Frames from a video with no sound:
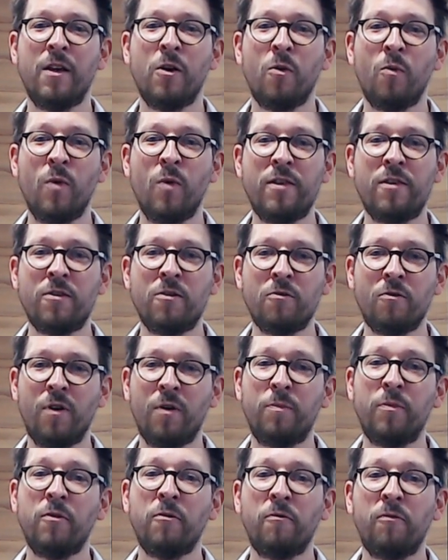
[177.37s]
with
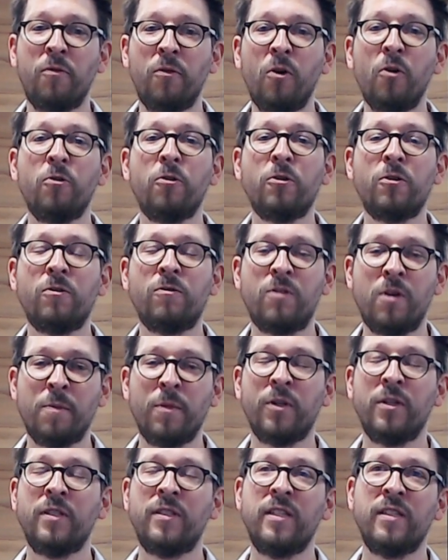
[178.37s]
Europe for the
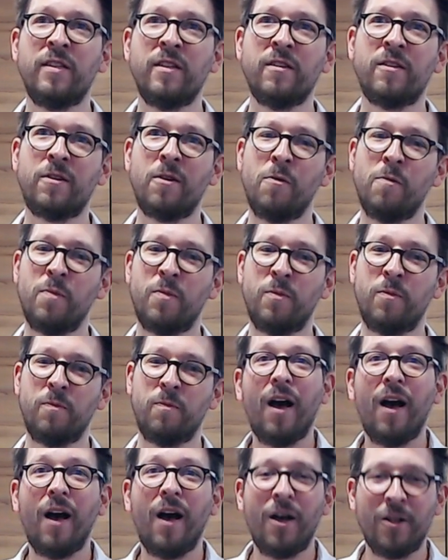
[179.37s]
commodities in scope.
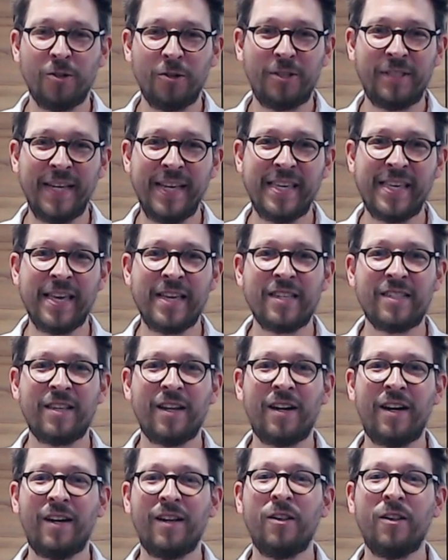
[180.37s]
Undertakings that are